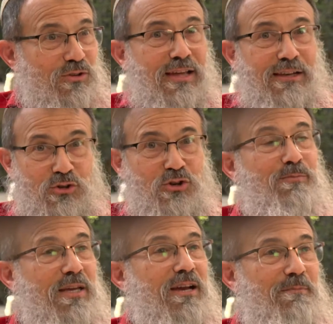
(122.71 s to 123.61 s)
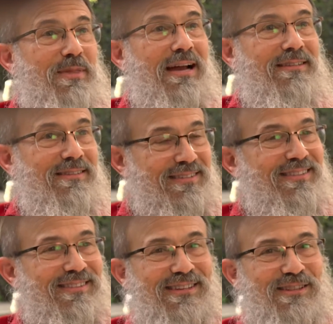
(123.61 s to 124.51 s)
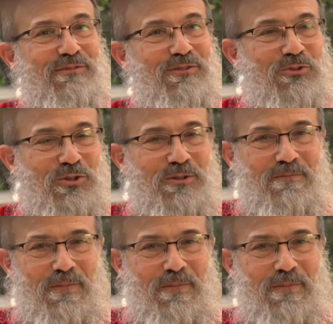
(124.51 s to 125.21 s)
that it could become that in the future.